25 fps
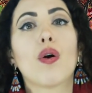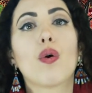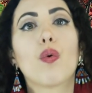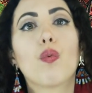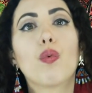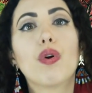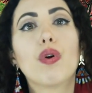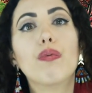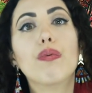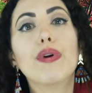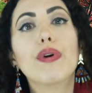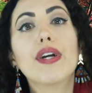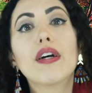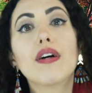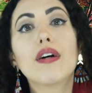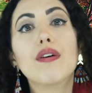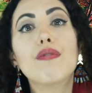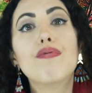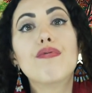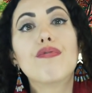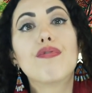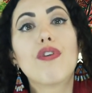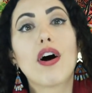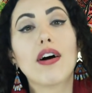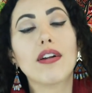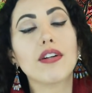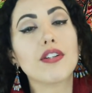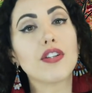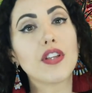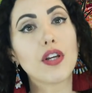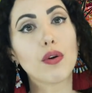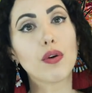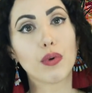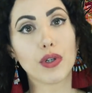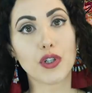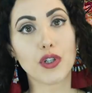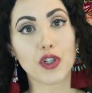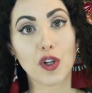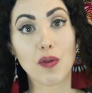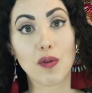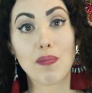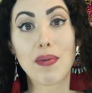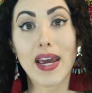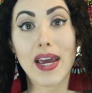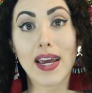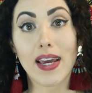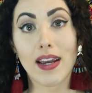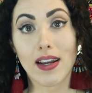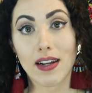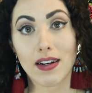we reconfront the original
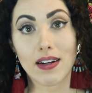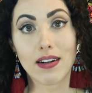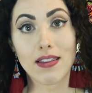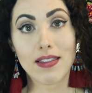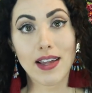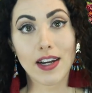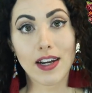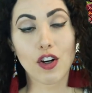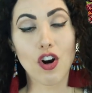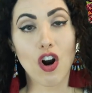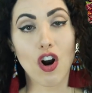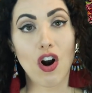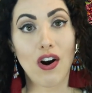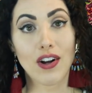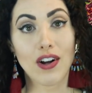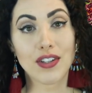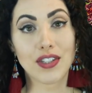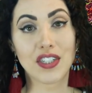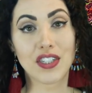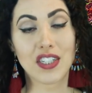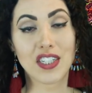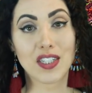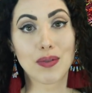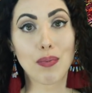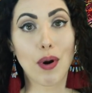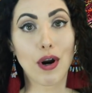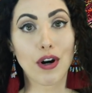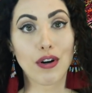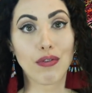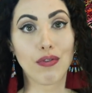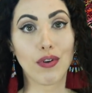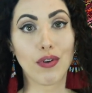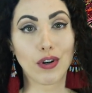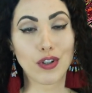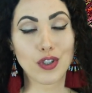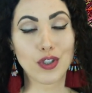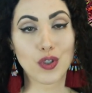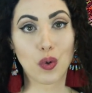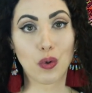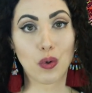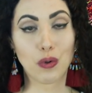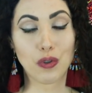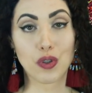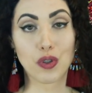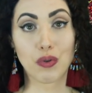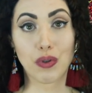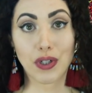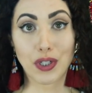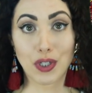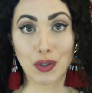pain that caused this part of your soul
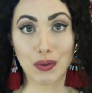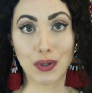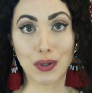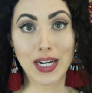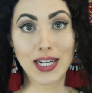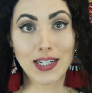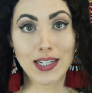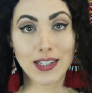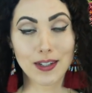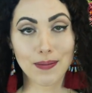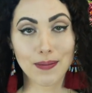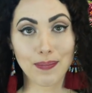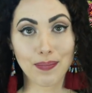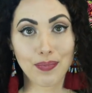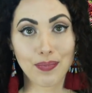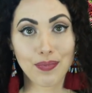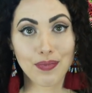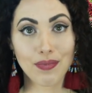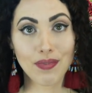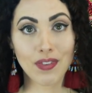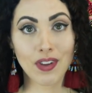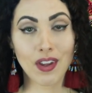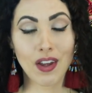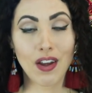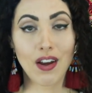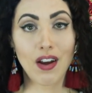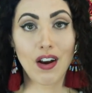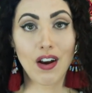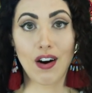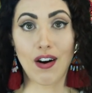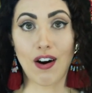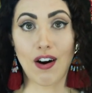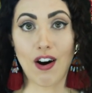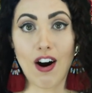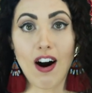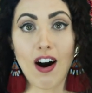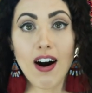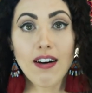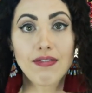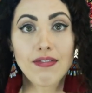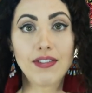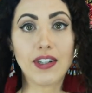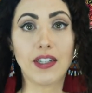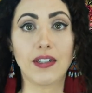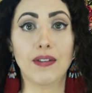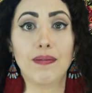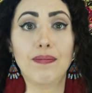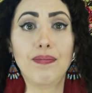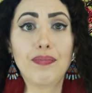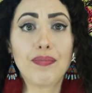to retreat.
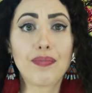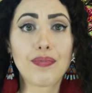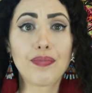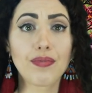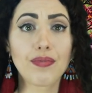Often,